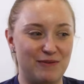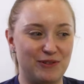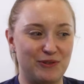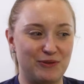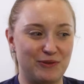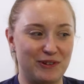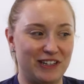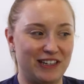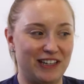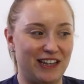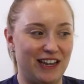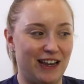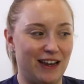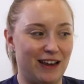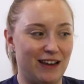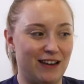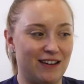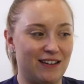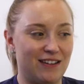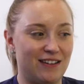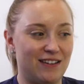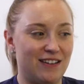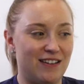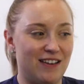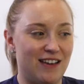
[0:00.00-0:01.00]
was really
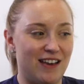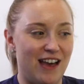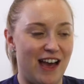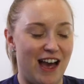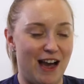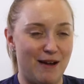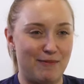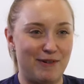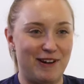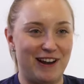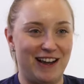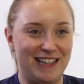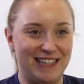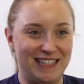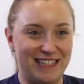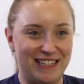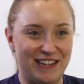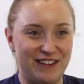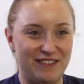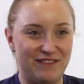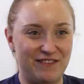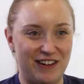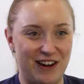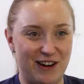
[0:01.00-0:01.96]
apprehensive,